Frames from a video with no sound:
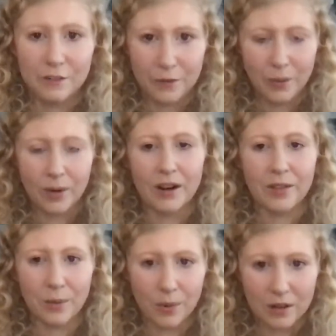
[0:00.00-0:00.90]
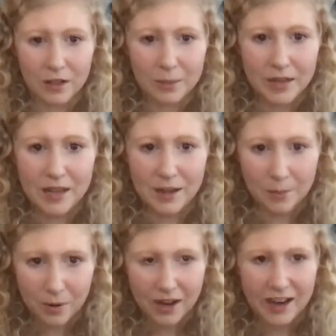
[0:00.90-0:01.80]
for the world, being
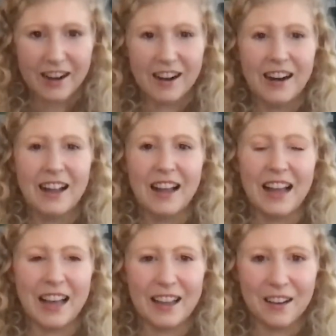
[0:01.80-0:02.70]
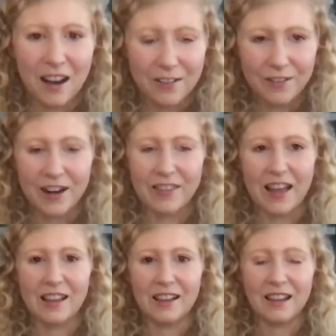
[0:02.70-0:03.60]
in prayer and offering
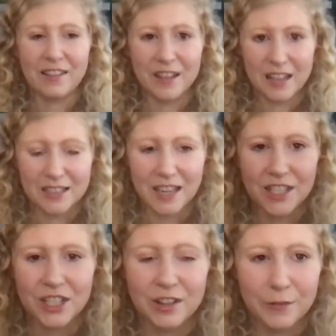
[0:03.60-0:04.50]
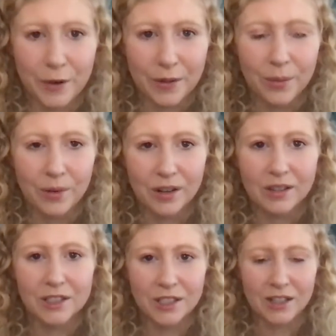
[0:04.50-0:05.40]
that loving intention for the
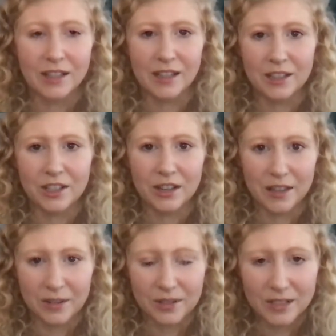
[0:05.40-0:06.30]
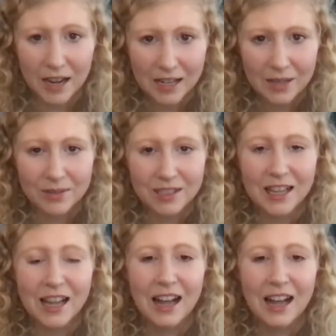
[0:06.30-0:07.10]
world during during those times